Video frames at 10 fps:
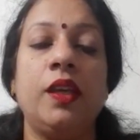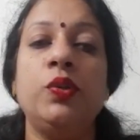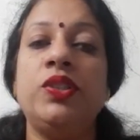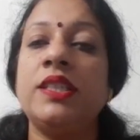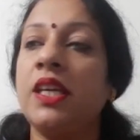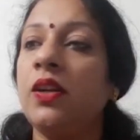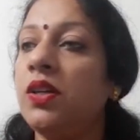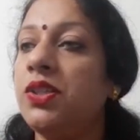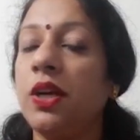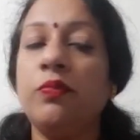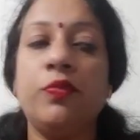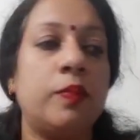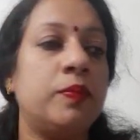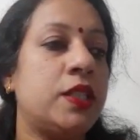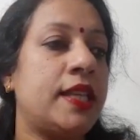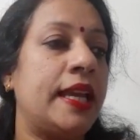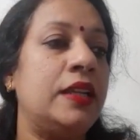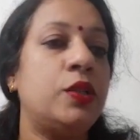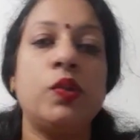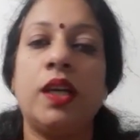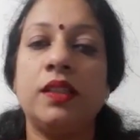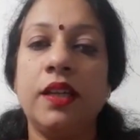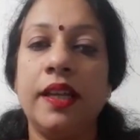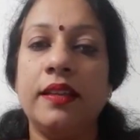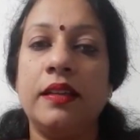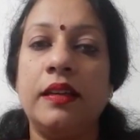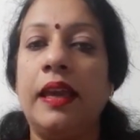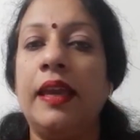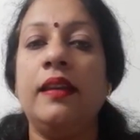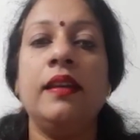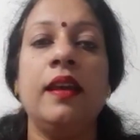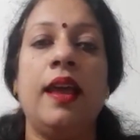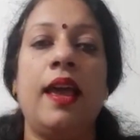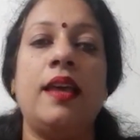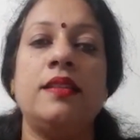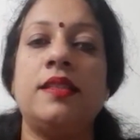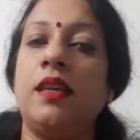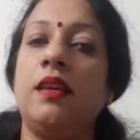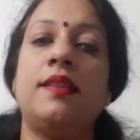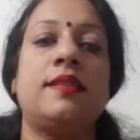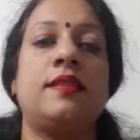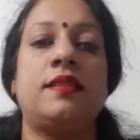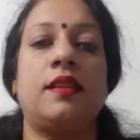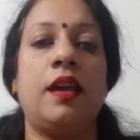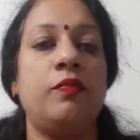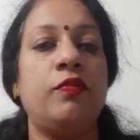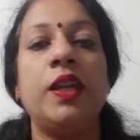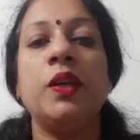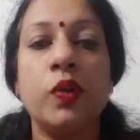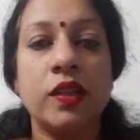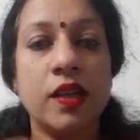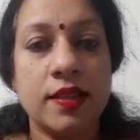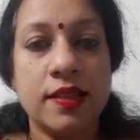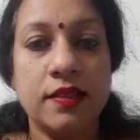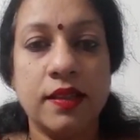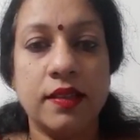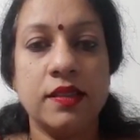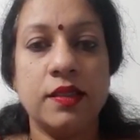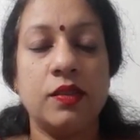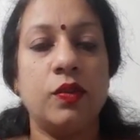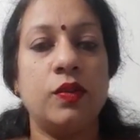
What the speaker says: You just cannot jump from this end to another end and say, yes, I'm very good in classical dance.